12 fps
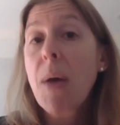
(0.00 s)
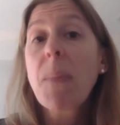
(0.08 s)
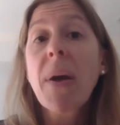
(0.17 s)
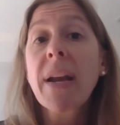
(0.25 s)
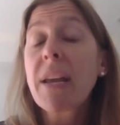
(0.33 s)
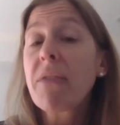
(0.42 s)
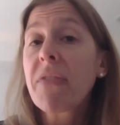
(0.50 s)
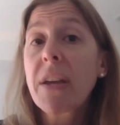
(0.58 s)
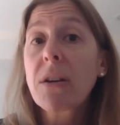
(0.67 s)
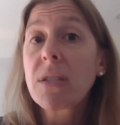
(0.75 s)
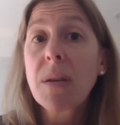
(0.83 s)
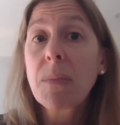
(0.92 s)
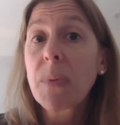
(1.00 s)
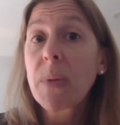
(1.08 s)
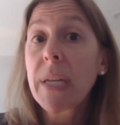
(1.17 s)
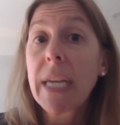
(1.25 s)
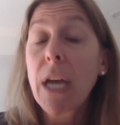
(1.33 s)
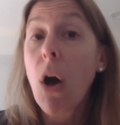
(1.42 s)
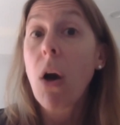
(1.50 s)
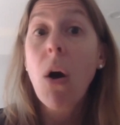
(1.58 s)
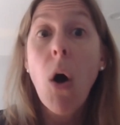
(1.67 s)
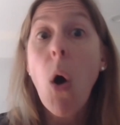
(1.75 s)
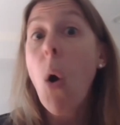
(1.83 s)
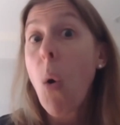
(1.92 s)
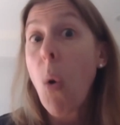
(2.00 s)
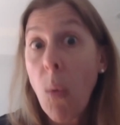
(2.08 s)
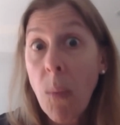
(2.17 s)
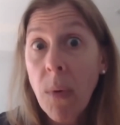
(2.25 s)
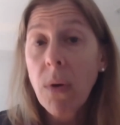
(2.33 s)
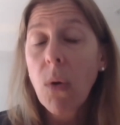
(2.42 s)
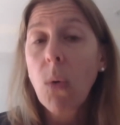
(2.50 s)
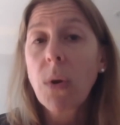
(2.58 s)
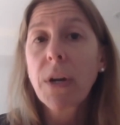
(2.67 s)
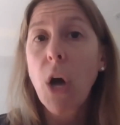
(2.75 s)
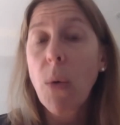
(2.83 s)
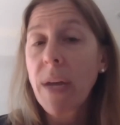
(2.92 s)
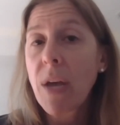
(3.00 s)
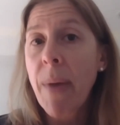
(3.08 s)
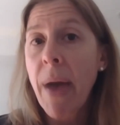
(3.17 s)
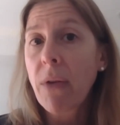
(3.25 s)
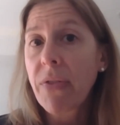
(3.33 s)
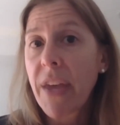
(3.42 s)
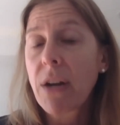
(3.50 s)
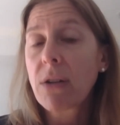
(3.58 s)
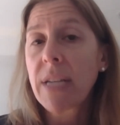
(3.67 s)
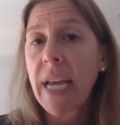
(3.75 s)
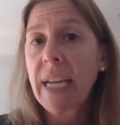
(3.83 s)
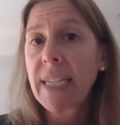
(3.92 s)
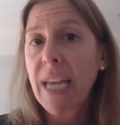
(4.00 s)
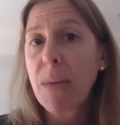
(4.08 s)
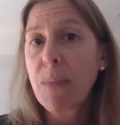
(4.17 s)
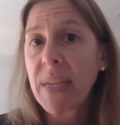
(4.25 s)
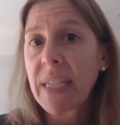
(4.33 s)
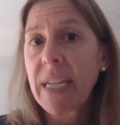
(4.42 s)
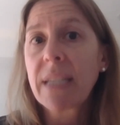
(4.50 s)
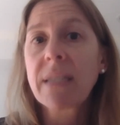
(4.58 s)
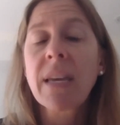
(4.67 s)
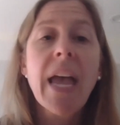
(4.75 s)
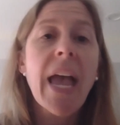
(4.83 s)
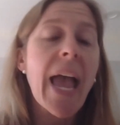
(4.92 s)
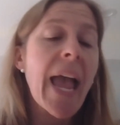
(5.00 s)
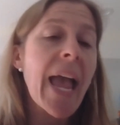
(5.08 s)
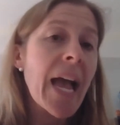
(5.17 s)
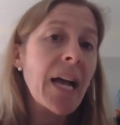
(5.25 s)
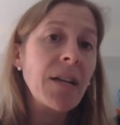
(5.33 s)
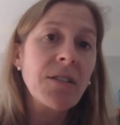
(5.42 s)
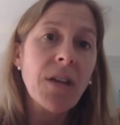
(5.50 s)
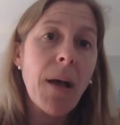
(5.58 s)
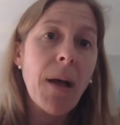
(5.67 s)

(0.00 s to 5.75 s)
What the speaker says: But if they're simply home or going about their day-to-day business and